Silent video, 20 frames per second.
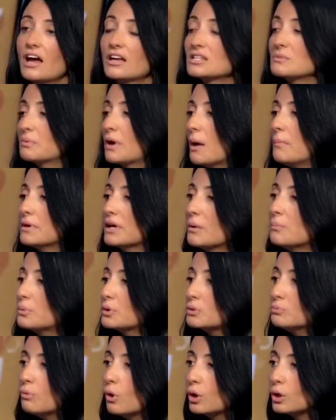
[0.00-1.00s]
to end up coming
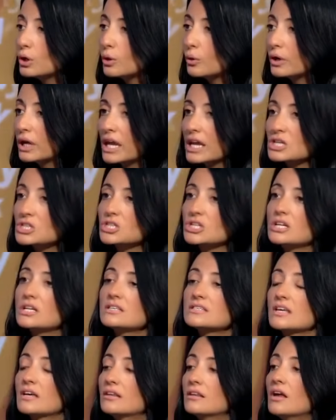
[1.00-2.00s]
up with more
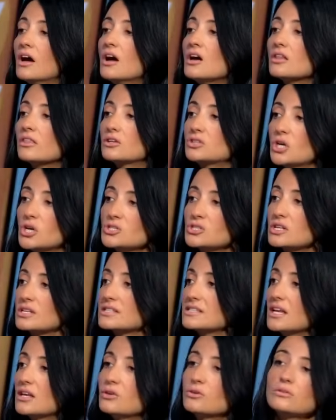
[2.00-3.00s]
locations, and the judge is
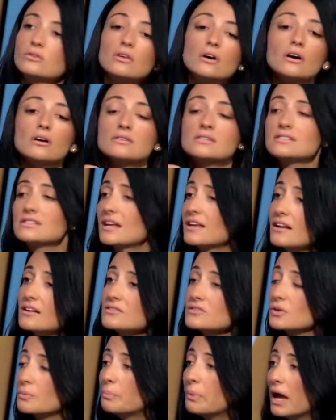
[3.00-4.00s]
going to say the state
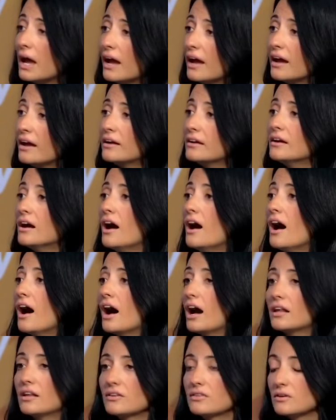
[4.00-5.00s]
has to pay,
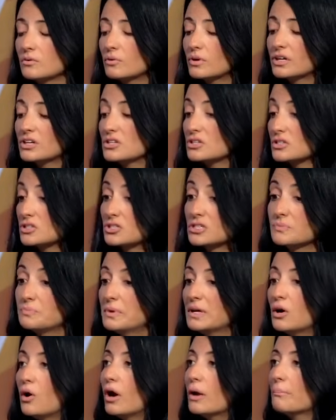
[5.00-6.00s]
and I think we're going to
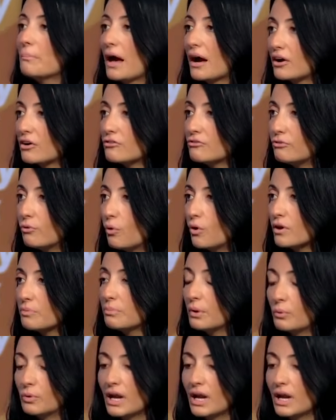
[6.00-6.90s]
just be going back and forth. But